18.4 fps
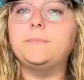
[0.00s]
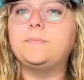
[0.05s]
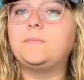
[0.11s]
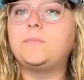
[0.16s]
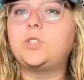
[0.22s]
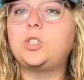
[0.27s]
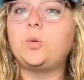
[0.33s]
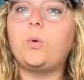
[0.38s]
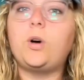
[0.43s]

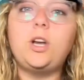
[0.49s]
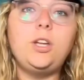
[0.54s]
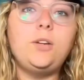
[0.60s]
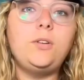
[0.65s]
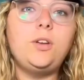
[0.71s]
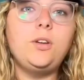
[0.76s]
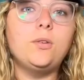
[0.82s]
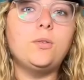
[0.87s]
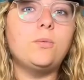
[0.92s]
So what do
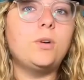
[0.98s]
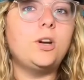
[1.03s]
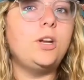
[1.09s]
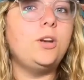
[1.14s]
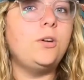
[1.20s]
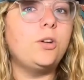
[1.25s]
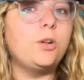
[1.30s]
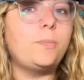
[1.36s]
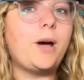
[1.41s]
you do? What do
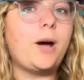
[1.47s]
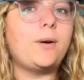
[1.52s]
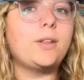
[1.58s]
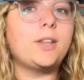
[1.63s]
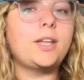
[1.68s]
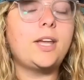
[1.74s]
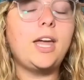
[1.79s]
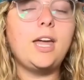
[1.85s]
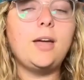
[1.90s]
you do to
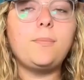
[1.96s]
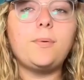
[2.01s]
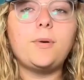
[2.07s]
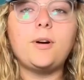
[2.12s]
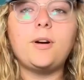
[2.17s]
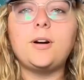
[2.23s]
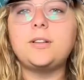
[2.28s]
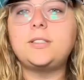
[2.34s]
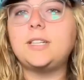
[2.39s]
power the
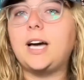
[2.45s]
camper,